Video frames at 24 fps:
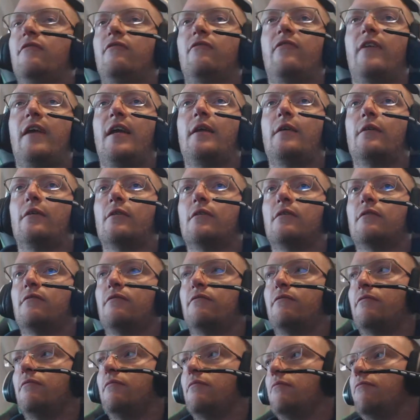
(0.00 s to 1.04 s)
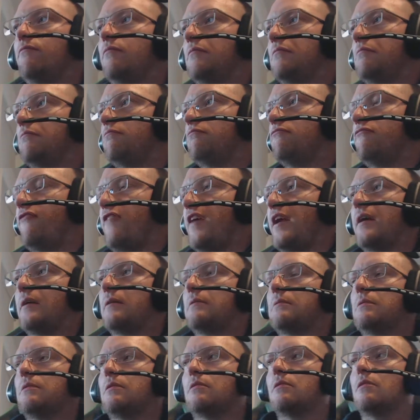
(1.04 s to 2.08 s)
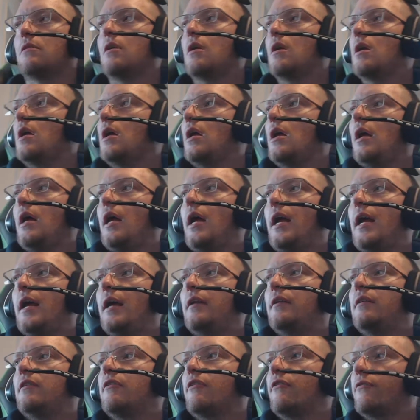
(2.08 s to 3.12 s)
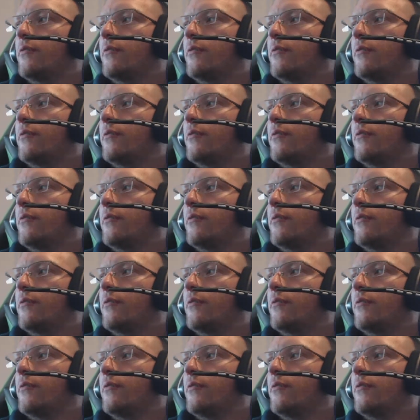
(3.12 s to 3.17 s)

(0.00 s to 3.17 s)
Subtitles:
Vader fans and